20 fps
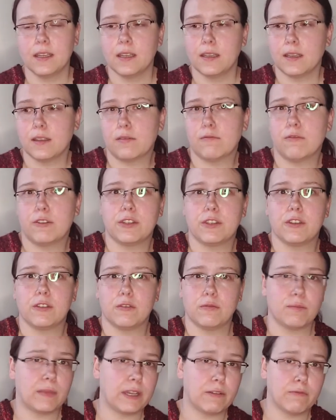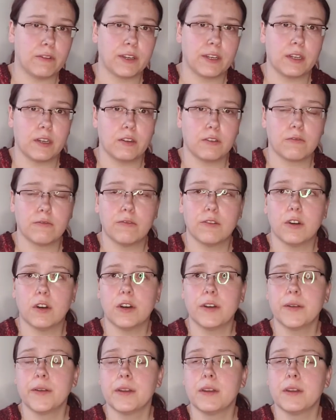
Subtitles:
is what you might want to look for.